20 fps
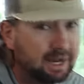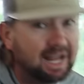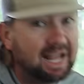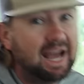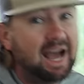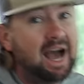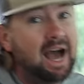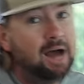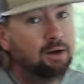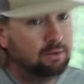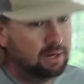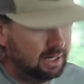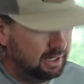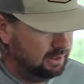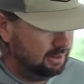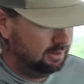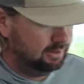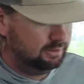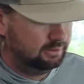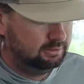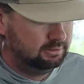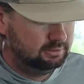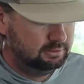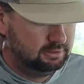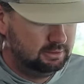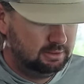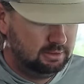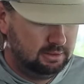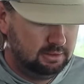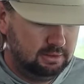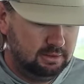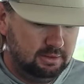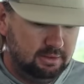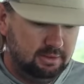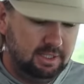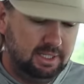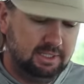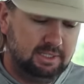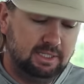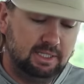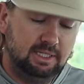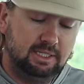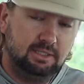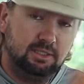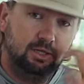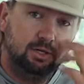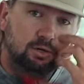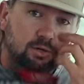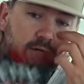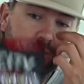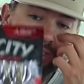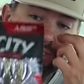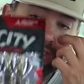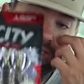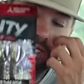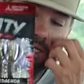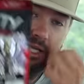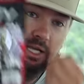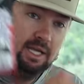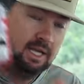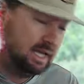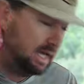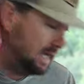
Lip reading: my guy right here. This is the Crush City